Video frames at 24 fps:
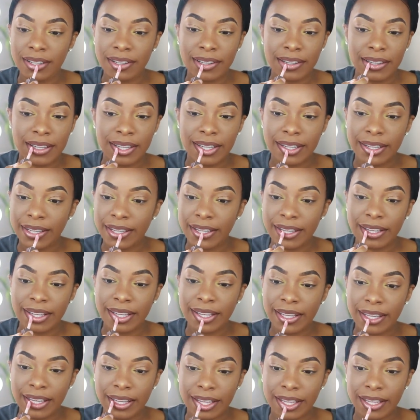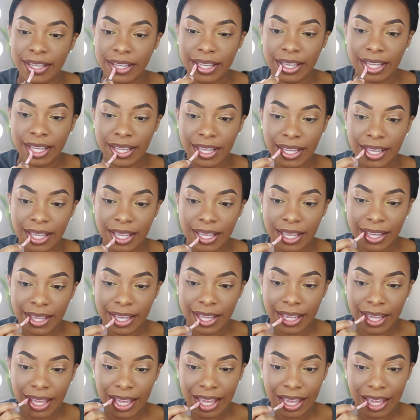
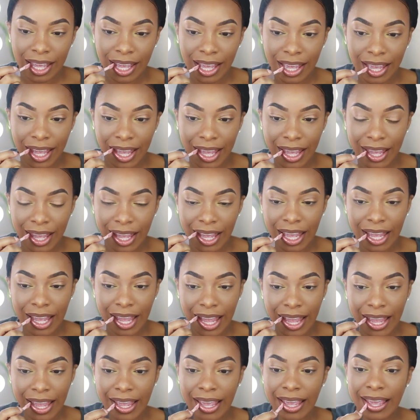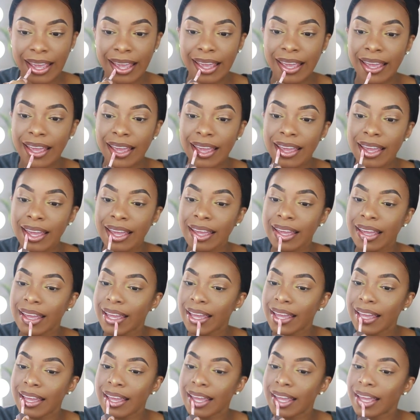
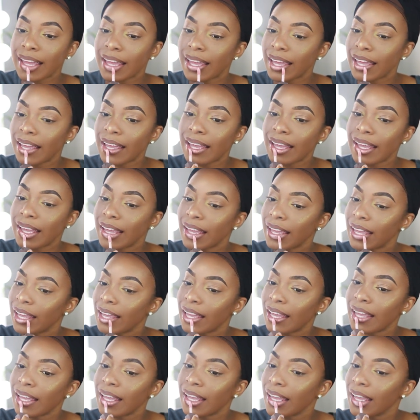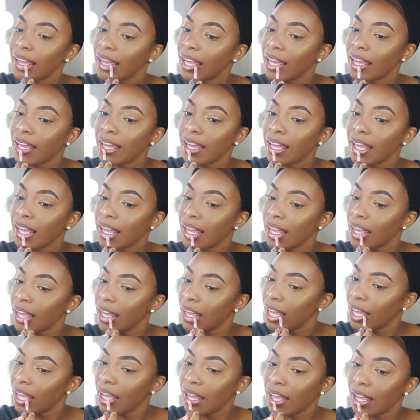
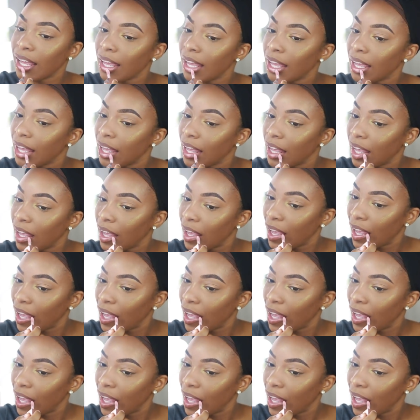No one is speaking in this clip.